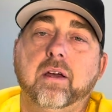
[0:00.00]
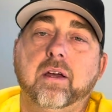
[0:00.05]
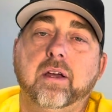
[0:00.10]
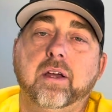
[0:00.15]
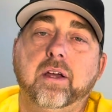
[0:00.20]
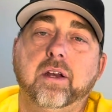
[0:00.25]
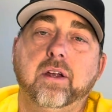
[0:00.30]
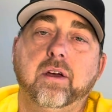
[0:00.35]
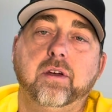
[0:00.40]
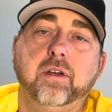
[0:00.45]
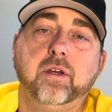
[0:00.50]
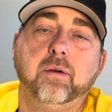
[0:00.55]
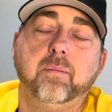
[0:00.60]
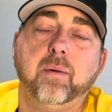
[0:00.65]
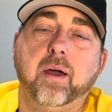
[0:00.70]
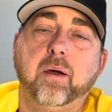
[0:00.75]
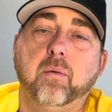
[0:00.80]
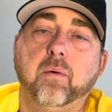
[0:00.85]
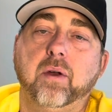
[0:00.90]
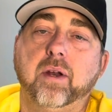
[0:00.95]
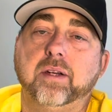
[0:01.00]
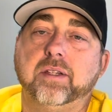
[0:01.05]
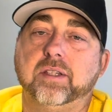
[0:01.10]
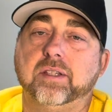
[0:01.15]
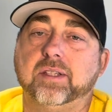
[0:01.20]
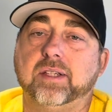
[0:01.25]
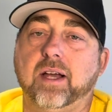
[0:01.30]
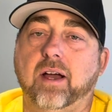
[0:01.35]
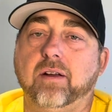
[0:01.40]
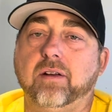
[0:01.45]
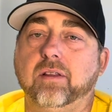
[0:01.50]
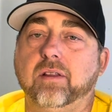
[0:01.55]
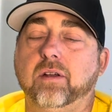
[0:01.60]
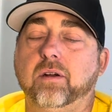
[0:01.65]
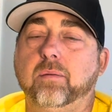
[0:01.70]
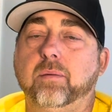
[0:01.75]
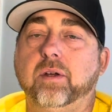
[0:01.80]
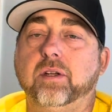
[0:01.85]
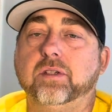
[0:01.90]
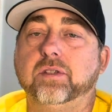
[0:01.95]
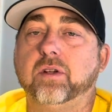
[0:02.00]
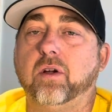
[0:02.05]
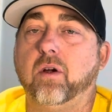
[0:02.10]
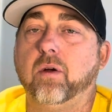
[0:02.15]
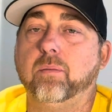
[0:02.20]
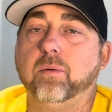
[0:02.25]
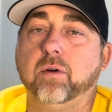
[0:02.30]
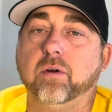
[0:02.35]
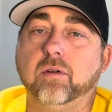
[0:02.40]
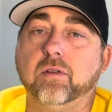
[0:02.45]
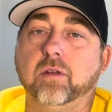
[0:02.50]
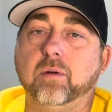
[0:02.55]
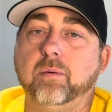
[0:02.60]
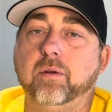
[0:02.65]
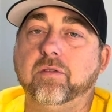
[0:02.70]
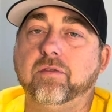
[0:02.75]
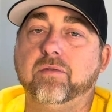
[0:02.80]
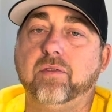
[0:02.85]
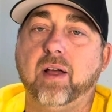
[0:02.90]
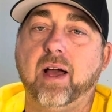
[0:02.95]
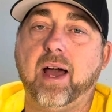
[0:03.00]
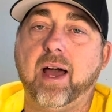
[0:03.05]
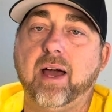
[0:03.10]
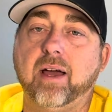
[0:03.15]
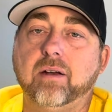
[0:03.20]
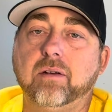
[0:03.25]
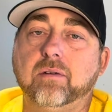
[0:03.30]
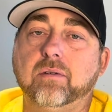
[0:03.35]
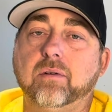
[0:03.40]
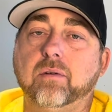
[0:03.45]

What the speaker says: You may want it to sound a little bit sharper, a little bit flat,